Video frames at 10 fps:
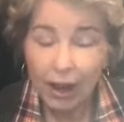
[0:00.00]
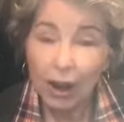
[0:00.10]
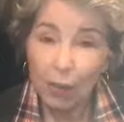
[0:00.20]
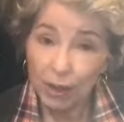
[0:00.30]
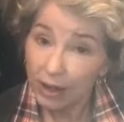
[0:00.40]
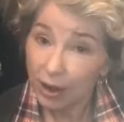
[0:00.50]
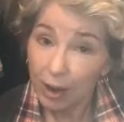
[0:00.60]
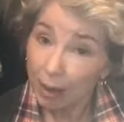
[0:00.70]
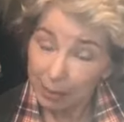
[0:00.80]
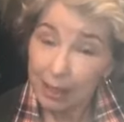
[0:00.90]
Well, you know,
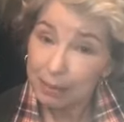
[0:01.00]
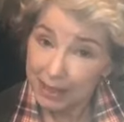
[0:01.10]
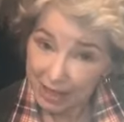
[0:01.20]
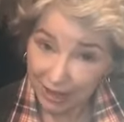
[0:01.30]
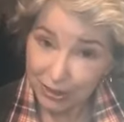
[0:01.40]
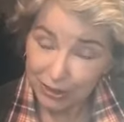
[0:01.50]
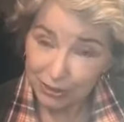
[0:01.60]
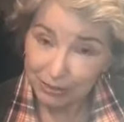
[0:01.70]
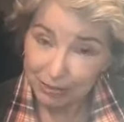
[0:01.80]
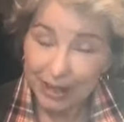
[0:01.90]
I'm an empty nester,
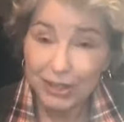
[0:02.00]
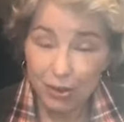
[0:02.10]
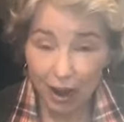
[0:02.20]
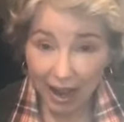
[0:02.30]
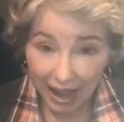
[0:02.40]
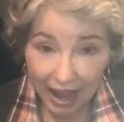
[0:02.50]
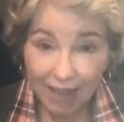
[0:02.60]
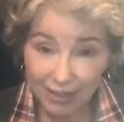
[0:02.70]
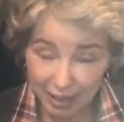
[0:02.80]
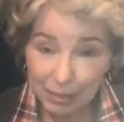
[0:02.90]
and so I have
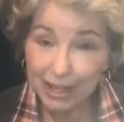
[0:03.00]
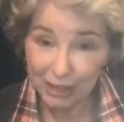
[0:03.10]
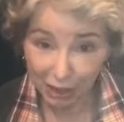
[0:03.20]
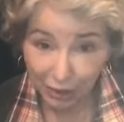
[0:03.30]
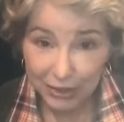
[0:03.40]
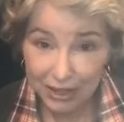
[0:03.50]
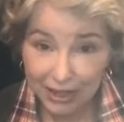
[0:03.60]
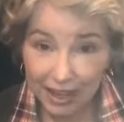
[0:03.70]
an empty closet.